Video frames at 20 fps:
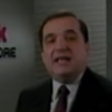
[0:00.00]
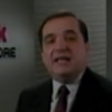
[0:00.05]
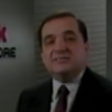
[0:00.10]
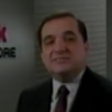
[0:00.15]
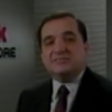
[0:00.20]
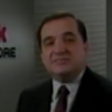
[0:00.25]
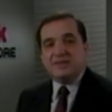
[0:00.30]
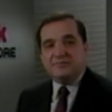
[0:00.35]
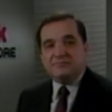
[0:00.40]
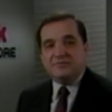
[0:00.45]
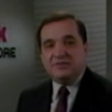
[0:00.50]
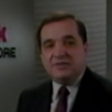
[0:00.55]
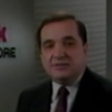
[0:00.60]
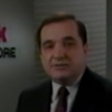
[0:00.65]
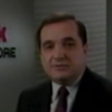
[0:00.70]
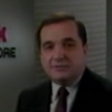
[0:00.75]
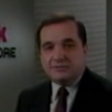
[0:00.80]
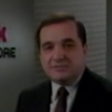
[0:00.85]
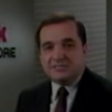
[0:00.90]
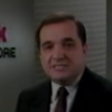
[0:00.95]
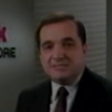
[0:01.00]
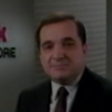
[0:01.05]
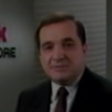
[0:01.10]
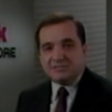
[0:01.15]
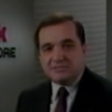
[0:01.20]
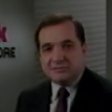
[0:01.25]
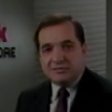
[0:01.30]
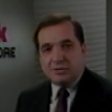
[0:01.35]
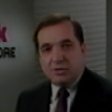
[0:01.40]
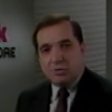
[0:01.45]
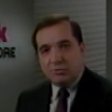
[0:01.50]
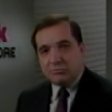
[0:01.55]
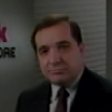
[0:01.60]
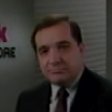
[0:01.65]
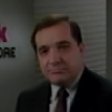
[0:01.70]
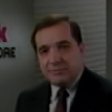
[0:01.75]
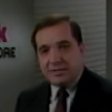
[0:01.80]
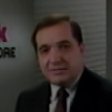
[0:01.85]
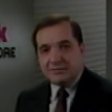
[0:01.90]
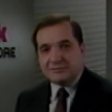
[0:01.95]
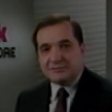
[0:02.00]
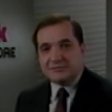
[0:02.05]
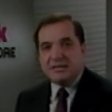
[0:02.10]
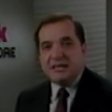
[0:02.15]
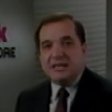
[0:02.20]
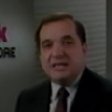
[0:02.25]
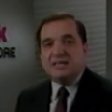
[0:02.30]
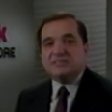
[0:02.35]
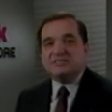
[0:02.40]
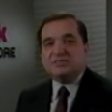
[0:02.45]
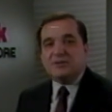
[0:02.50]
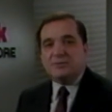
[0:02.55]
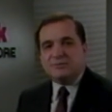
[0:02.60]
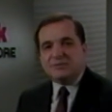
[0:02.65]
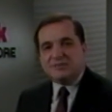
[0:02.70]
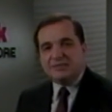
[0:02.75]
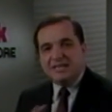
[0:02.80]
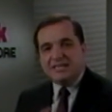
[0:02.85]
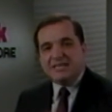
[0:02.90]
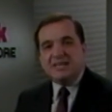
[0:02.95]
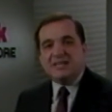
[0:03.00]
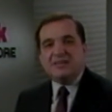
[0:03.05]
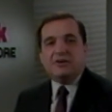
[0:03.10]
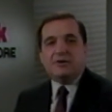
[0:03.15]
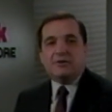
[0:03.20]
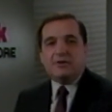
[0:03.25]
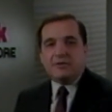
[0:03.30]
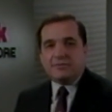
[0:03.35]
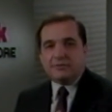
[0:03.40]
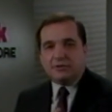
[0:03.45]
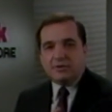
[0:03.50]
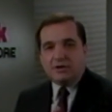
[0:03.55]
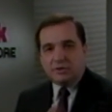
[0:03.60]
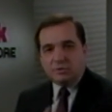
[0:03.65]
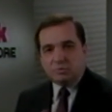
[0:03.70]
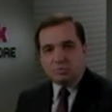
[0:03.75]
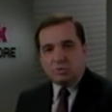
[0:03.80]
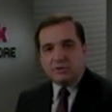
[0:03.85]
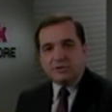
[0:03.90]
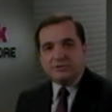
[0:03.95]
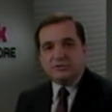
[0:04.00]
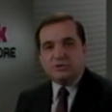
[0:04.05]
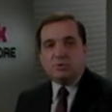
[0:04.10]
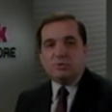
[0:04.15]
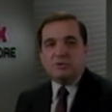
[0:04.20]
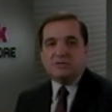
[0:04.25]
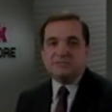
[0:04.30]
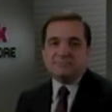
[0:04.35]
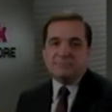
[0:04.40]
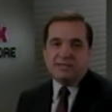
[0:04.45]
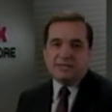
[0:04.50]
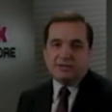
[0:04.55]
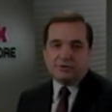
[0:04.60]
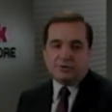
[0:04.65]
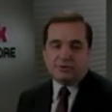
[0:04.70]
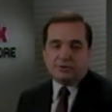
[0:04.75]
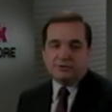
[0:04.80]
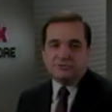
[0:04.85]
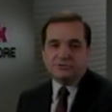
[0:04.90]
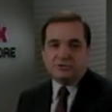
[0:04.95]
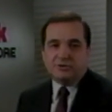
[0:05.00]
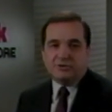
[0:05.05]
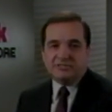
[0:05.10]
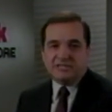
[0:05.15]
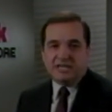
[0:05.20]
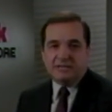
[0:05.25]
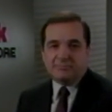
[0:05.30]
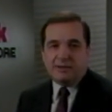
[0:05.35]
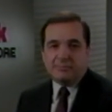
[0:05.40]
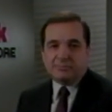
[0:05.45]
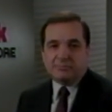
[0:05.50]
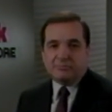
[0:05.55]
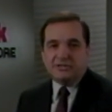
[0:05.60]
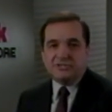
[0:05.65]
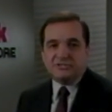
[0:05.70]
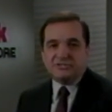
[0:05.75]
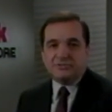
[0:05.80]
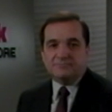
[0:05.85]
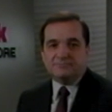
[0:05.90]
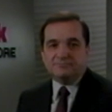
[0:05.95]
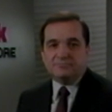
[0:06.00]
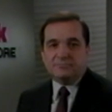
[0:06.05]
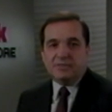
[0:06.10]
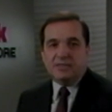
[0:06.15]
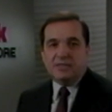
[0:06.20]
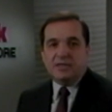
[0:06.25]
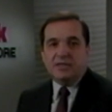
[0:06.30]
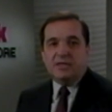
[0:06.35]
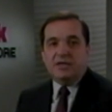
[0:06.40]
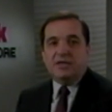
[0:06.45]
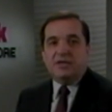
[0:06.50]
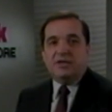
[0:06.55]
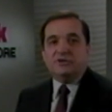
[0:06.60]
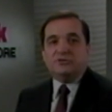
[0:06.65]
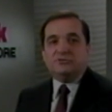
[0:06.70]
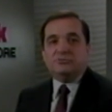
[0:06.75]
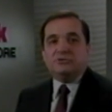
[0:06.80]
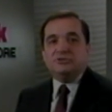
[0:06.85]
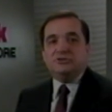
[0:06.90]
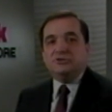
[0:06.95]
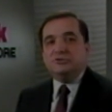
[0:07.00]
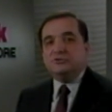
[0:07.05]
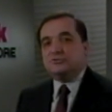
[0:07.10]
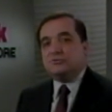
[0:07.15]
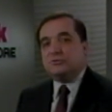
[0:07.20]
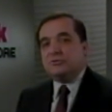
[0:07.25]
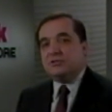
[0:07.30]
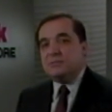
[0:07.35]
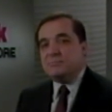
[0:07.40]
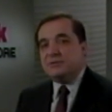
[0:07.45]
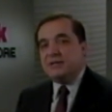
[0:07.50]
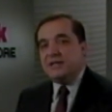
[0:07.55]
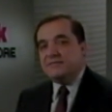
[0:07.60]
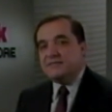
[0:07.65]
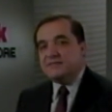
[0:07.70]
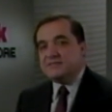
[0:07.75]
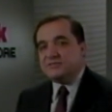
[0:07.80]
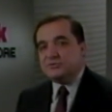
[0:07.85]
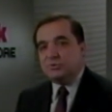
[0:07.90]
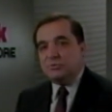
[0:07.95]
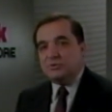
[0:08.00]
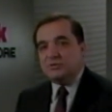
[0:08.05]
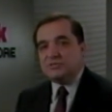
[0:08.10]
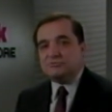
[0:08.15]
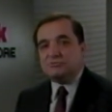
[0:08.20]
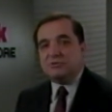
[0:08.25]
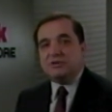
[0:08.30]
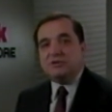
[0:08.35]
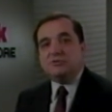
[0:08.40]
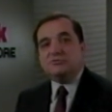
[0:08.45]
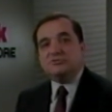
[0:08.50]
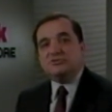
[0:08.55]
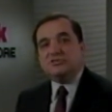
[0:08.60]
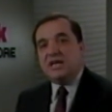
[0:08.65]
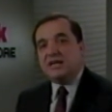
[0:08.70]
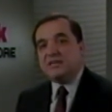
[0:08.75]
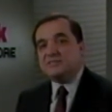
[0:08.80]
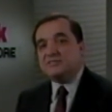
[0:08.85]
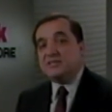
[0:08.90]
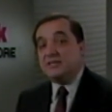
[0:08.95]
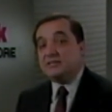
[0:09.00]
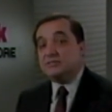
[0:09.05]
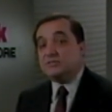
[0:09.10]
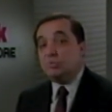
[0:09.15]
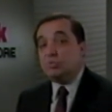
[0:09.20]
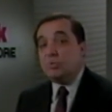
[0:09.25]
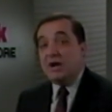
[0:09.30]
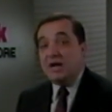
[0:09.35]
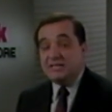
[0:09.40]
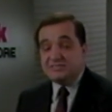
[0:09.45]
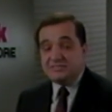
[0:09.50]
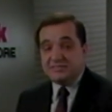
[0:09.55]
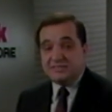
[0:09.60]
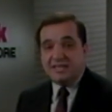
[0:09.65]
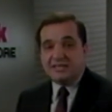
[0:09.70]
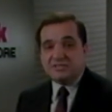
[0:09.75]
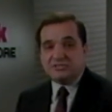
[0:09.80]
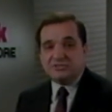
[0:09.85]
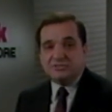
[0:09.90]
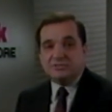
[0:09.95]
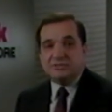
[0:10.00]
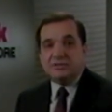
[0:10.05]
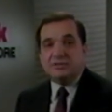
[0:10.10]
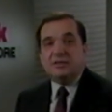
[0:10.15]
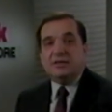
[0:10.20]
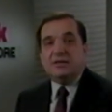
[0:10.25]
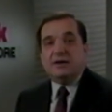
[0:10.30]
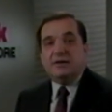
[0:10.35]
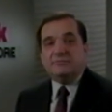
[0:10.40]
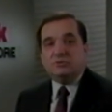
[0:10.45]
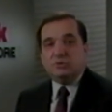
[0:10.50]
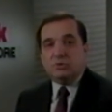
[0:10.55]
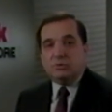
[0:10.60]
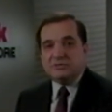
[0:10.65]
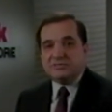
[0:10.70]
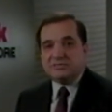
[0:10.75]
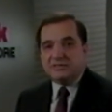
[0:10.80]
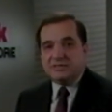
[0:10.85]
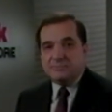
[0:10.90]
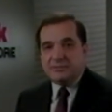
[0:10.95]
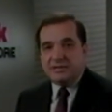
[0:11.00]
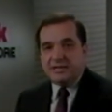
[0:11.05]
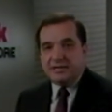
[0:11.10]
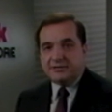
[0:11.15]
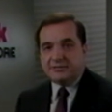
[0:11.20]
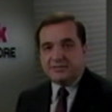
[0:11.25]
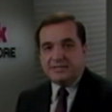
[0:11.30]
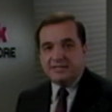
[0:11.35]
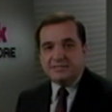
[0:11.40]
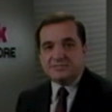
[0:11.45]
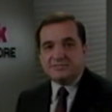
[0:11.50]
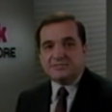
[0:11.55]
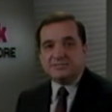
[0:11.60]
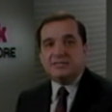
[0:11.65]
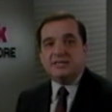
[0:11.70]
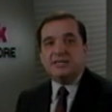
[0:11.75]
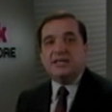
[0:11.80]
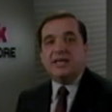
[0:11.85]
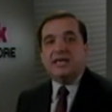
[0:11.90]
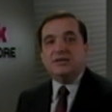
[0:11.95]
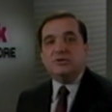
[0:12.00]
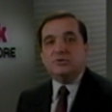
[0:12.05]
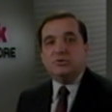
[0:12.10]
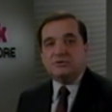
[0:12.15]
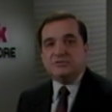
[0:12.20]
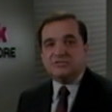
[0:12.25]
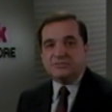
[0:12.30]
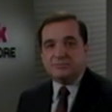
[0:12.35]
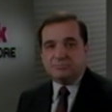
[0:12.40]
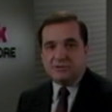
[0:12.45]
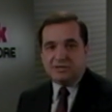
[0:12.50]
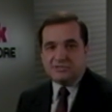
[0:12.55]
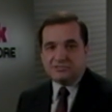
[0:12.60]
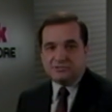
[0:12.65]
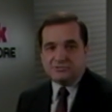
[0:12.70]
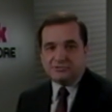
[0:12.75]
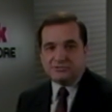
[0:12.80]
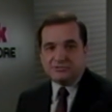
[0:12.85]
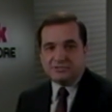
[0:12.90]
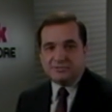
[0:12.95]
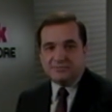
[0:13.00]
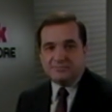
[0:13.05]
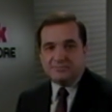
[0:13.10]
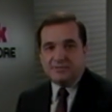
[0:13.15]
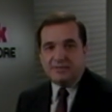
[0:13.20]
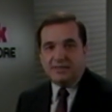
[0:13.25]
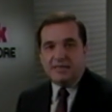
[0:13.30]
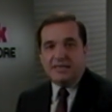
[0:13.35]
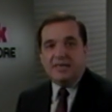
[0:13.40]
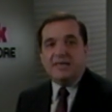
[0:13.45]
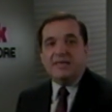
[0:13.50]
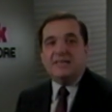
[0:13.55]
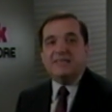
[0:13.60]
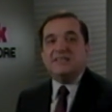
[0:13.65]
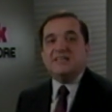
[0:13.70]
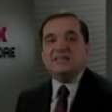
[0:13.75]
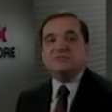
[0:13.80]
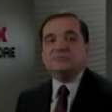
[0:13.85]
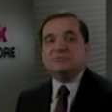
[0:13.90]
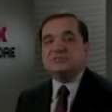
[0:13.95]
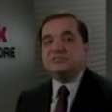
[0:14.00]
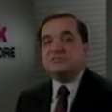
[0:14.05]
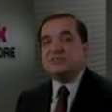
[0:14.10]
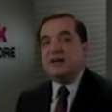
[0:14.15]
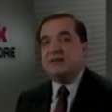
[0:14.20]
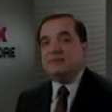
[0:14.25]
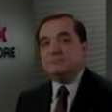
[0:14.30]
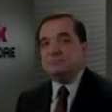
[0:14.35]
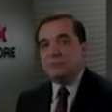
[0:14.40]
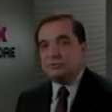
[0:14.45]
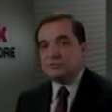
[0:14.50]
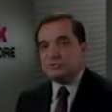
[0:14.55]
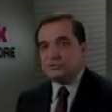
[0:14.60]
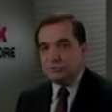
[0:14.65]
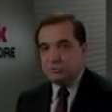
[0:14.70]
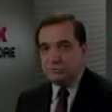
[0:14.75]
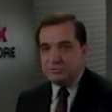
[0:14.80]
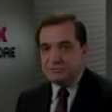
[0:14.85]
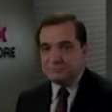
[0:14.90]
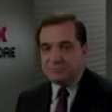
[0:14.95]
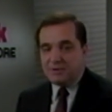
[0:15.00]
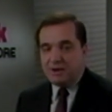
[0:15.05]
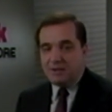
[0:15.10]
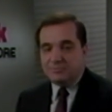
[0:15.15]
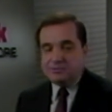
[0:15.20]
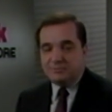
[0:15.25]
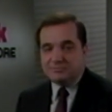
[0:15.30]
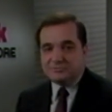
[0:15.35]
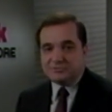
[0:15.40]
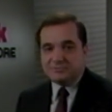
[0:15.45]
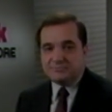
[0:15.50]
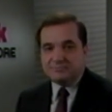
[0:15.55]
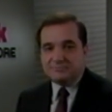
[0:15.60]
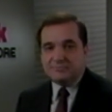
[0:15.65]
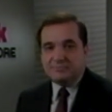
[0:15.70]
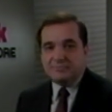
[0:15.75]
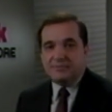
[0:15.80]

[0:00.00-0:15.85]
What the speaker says: In some vehicles, especially older models, some clicking or other unwanted noise may occur during tape operation. To reduce or eliminate this noise, Radio Shack sells a wide selection of noise eliminator kits and noise suppressors. These will solve most noise problems.